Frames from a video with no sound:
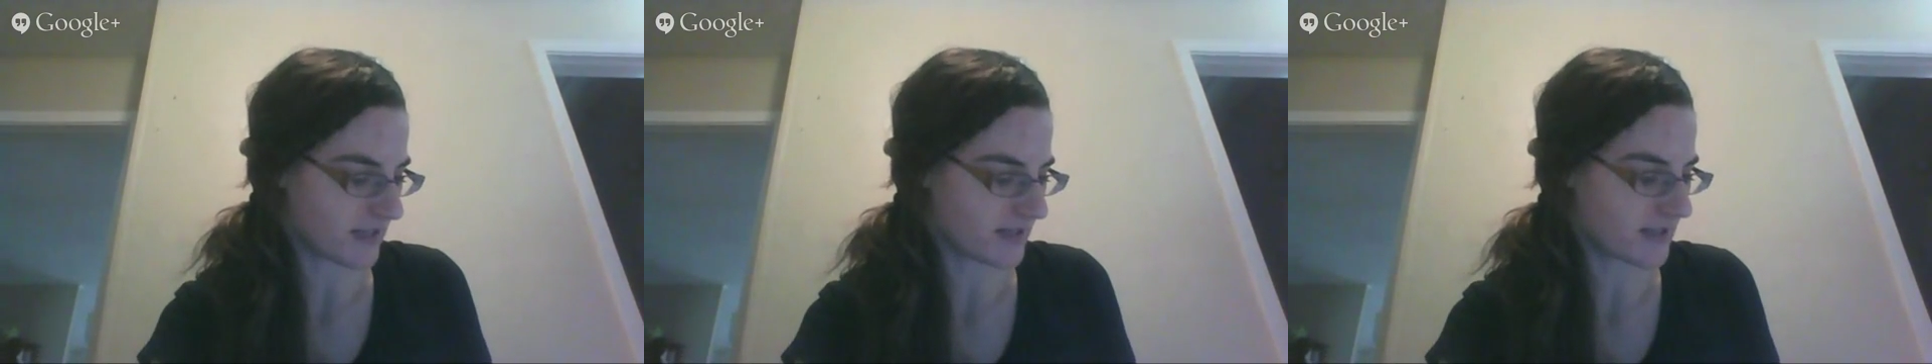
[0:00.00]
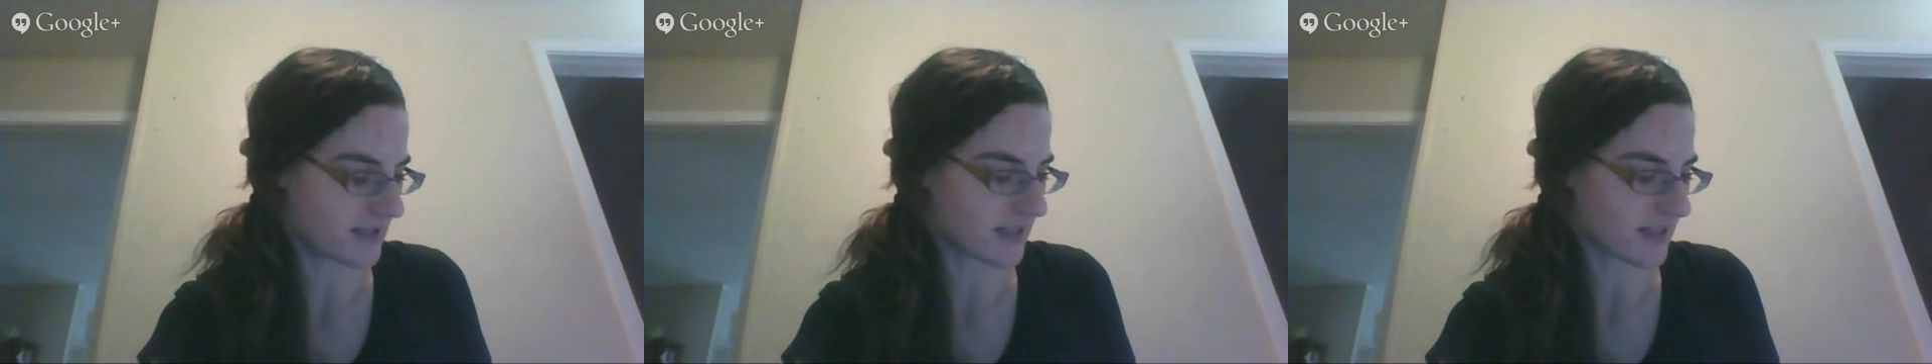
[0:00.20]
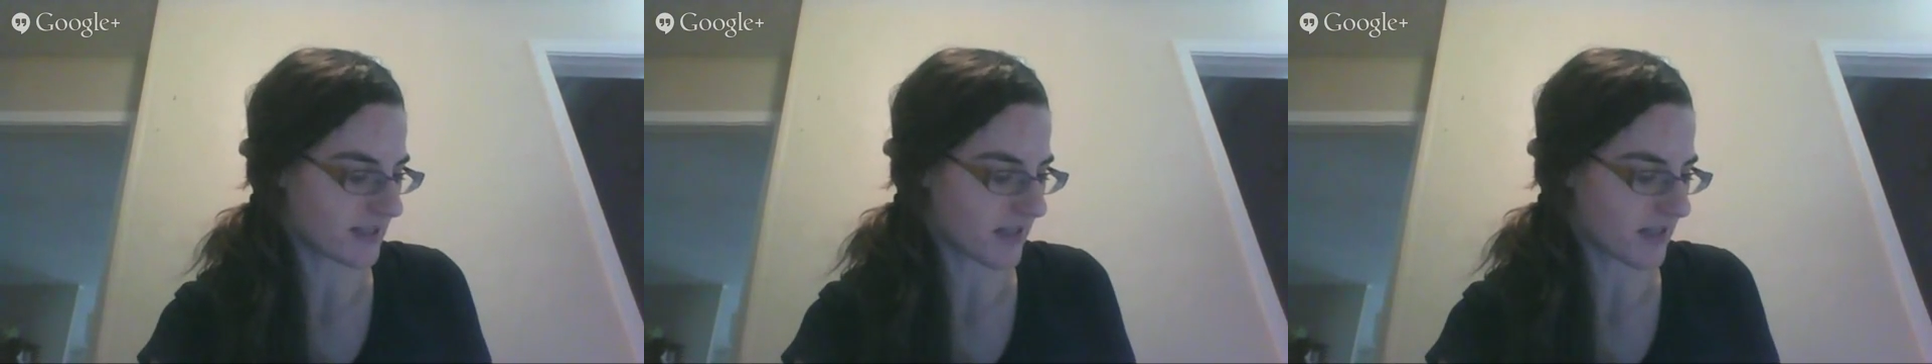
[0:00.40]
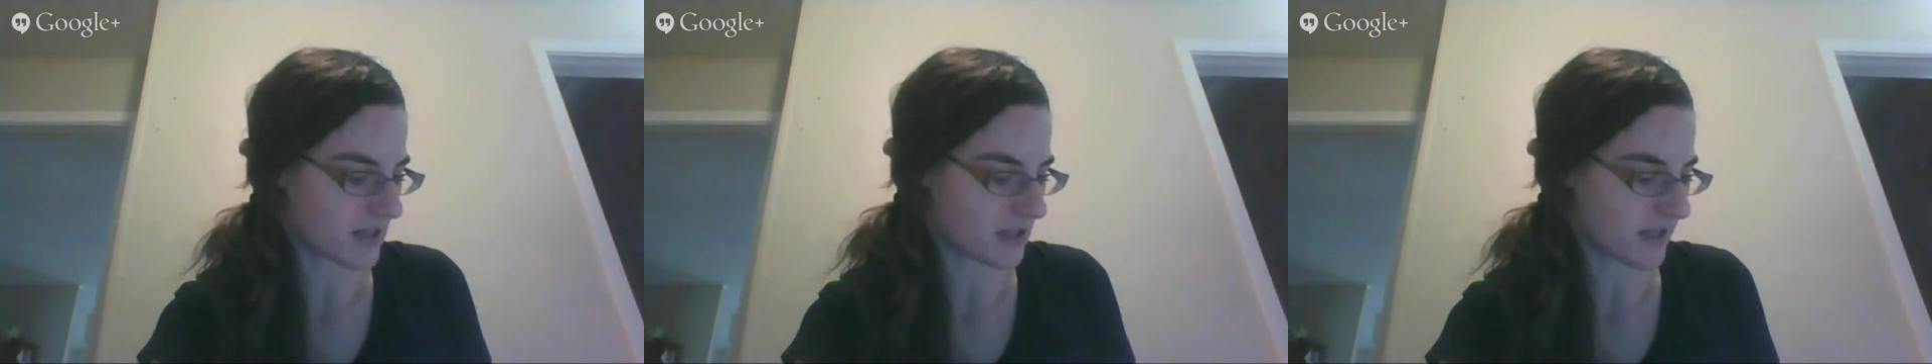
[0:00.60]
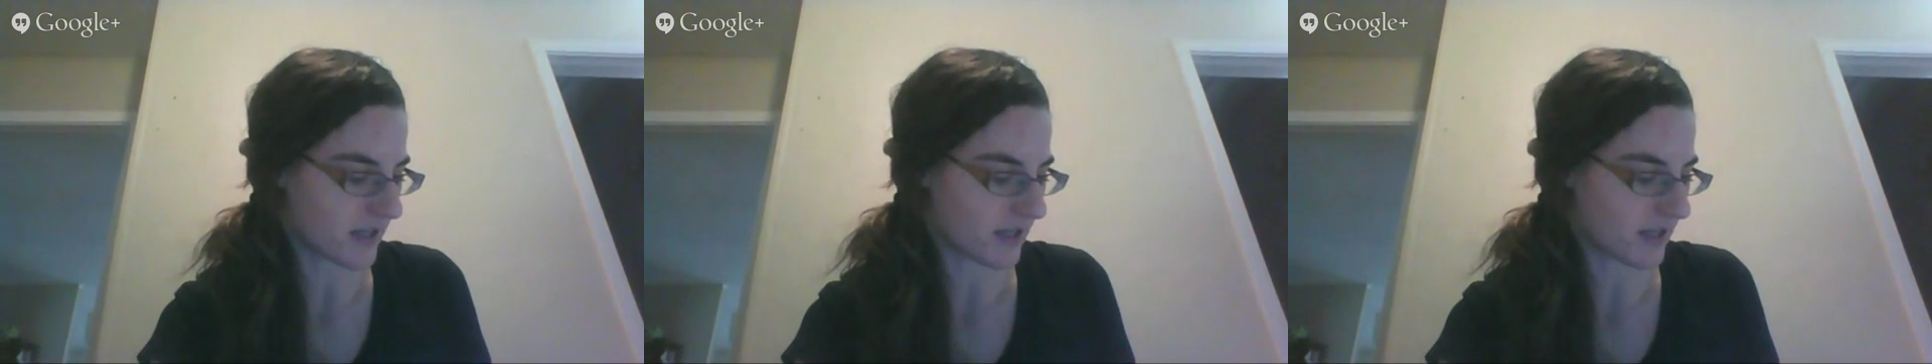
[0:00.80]

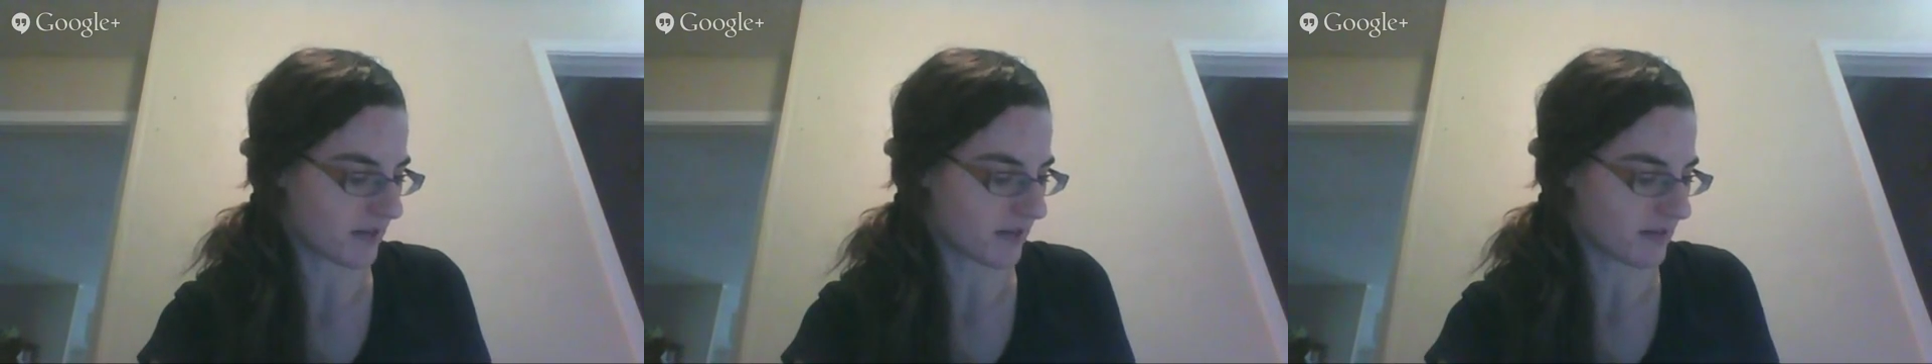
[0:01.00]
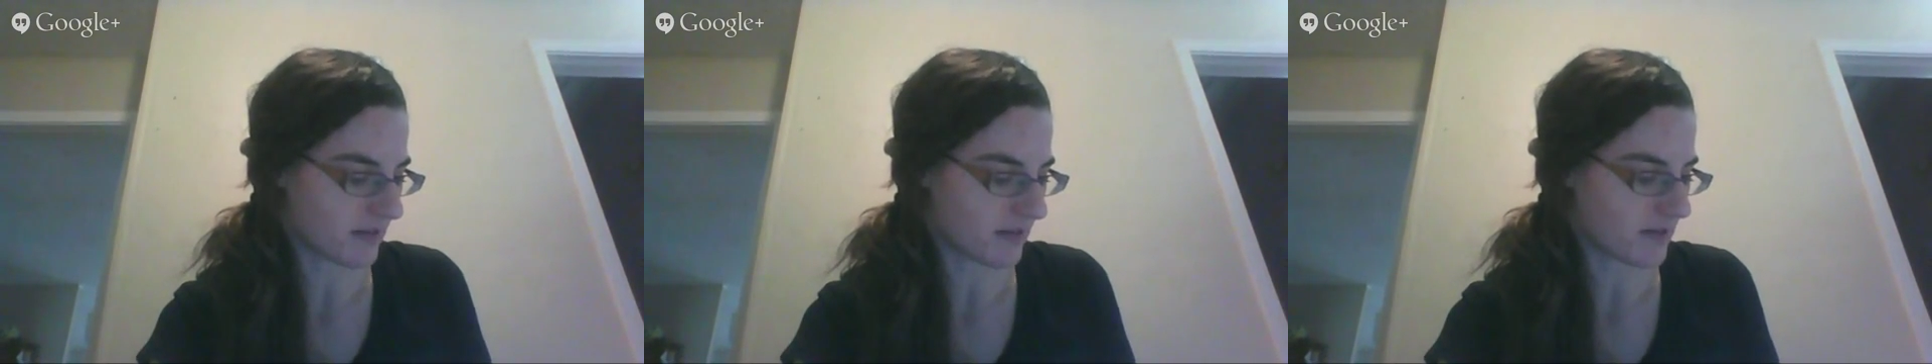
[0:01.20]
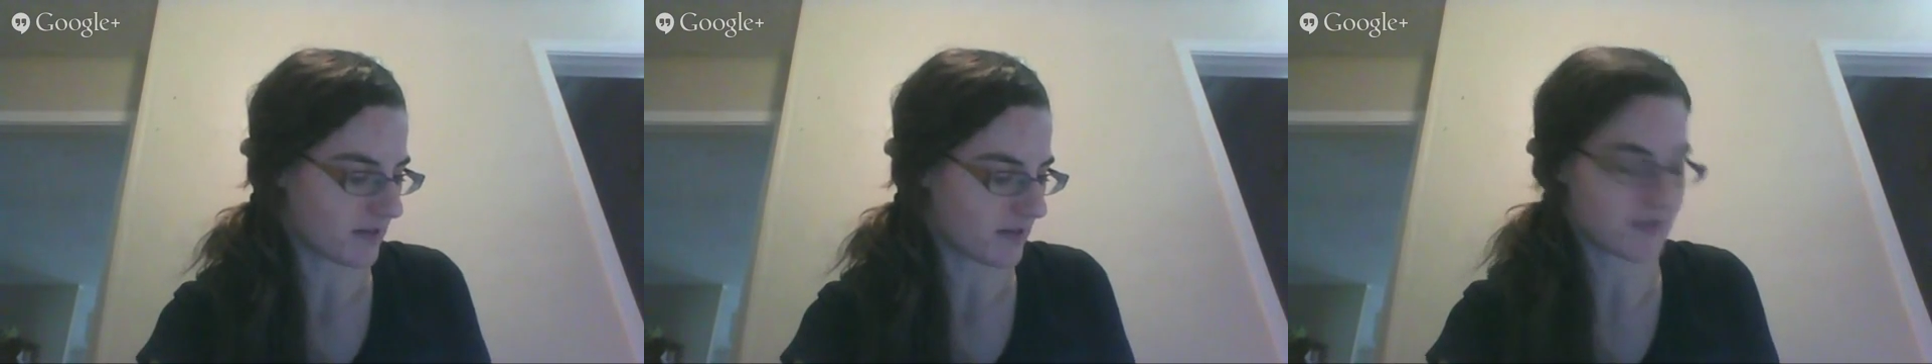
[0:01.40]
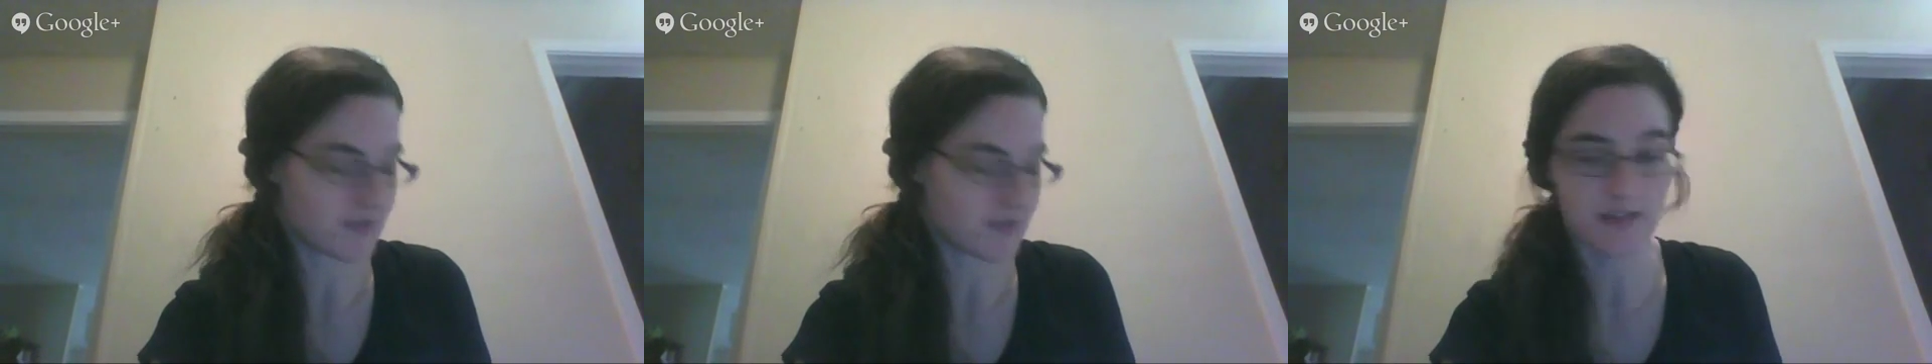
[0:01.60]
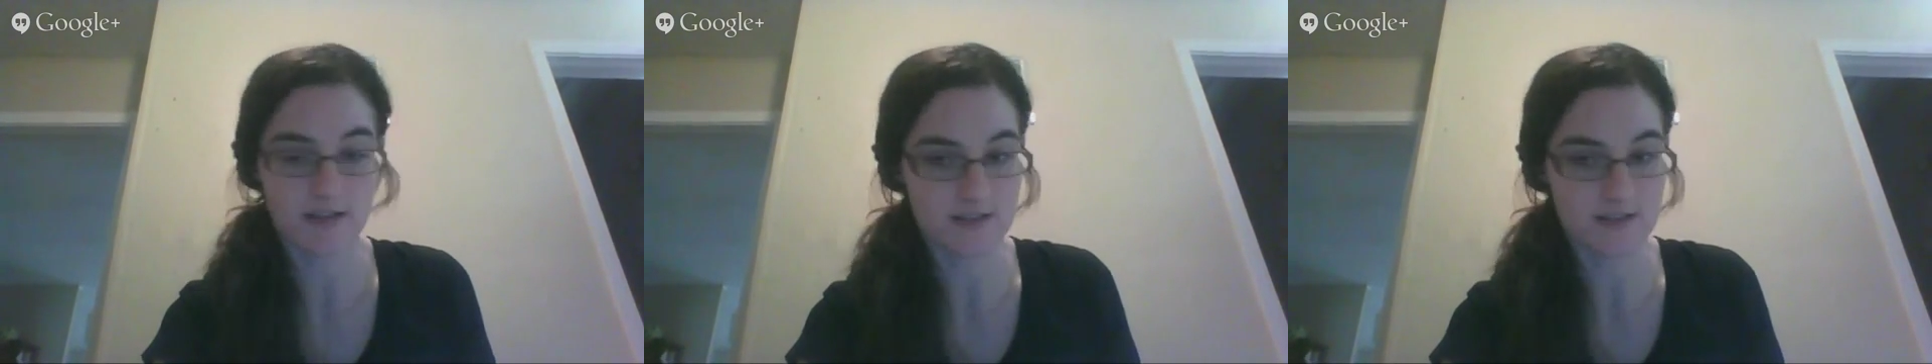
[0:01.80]
600 using the